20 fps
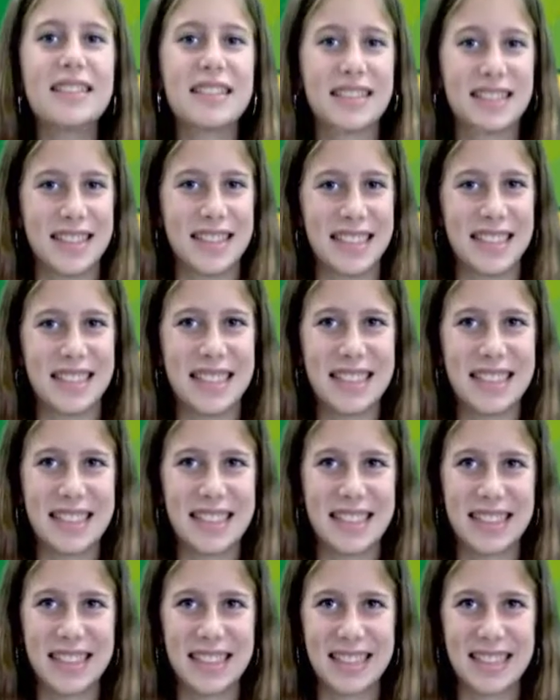
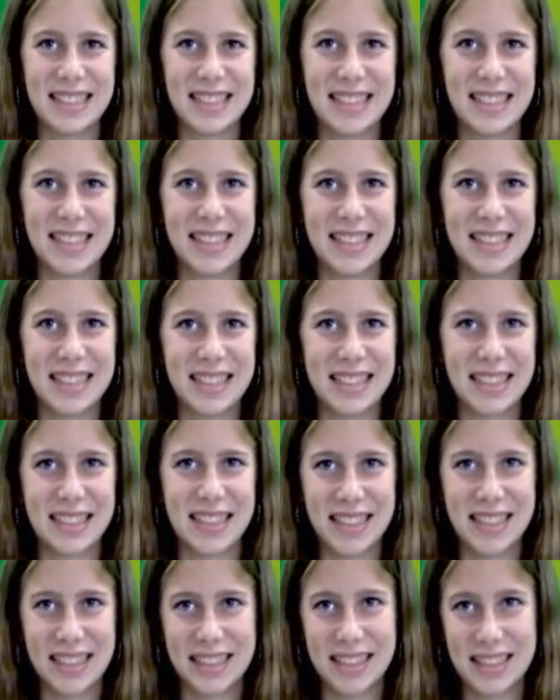
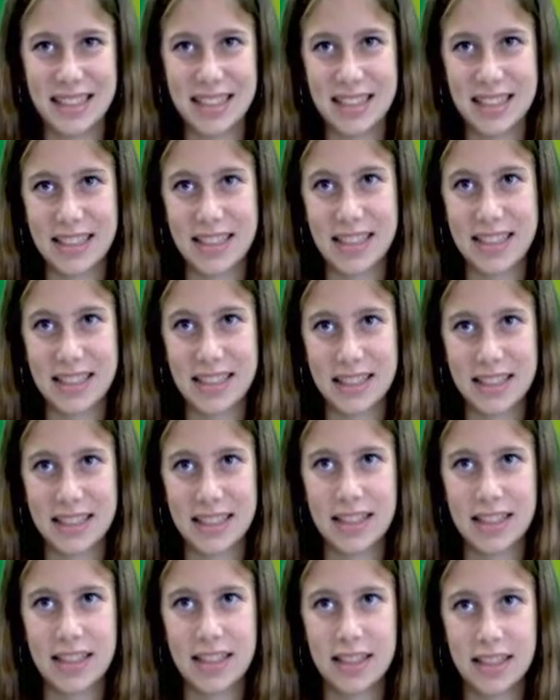
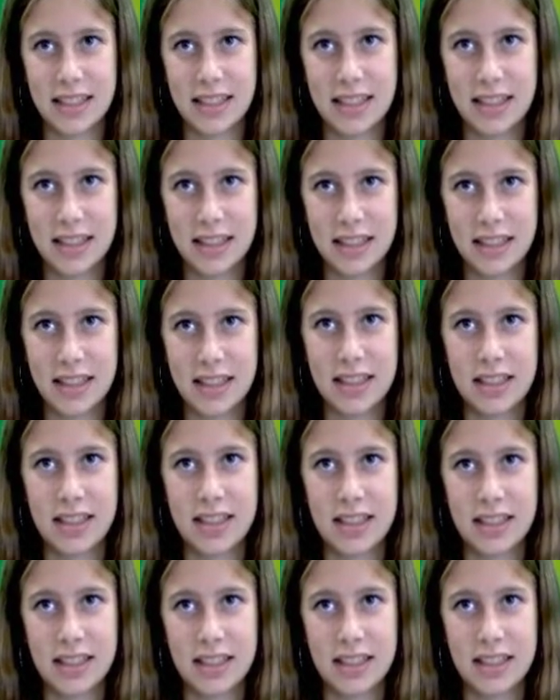
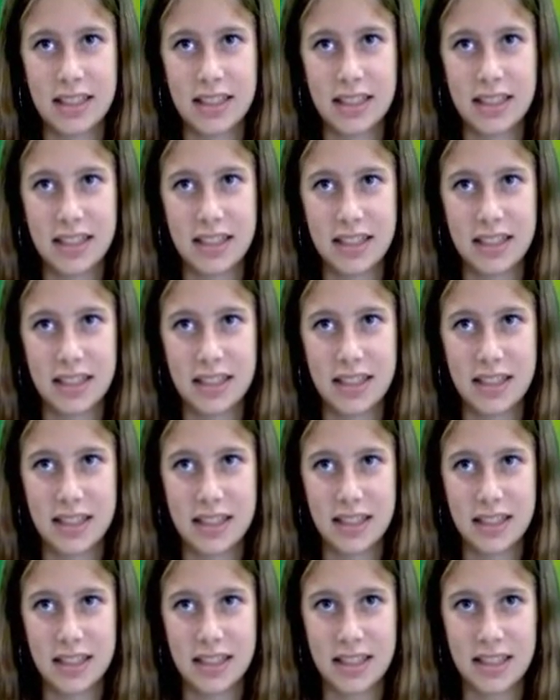
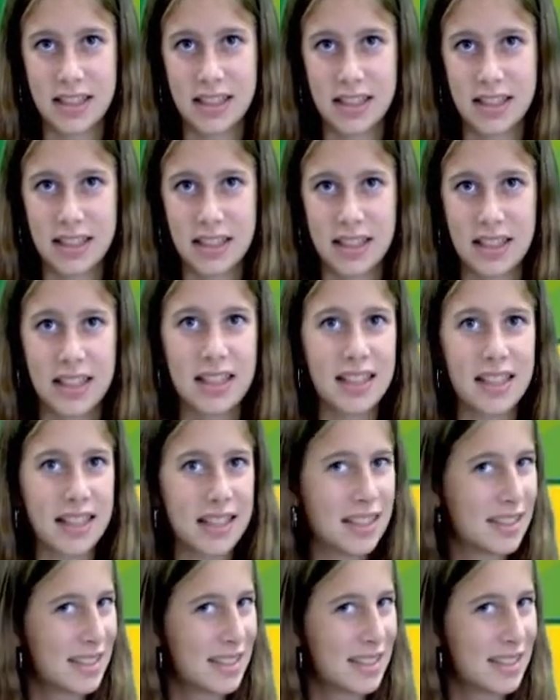No words are spoken by the person on screen.